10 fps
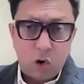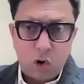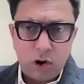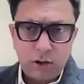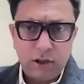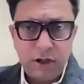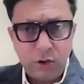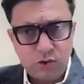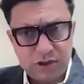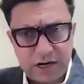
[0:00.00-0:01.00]
Or the
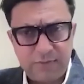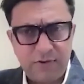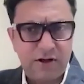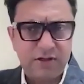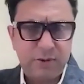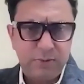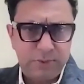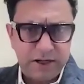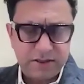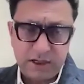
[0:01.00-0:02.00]
new stent which has been
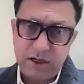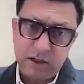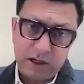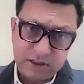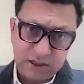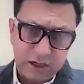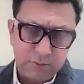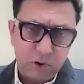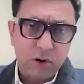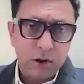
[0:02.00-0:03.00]
placed, it doesn't
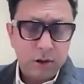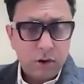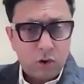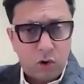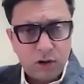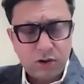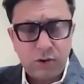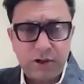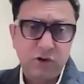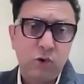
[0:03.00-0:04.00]
get blocked.
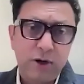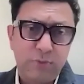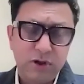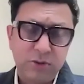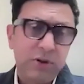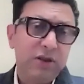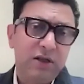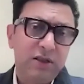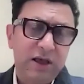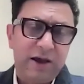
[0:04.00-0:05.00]
Also, it is quite possible
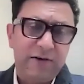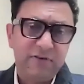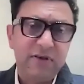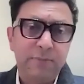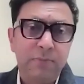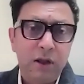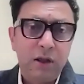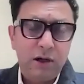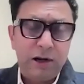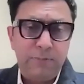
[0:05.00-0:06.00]
that they have some
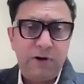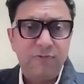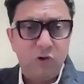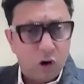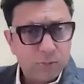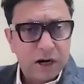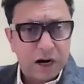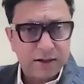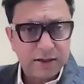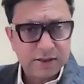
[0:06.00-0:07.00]
number of normal
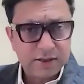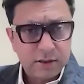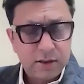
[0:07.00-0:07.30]
arteries.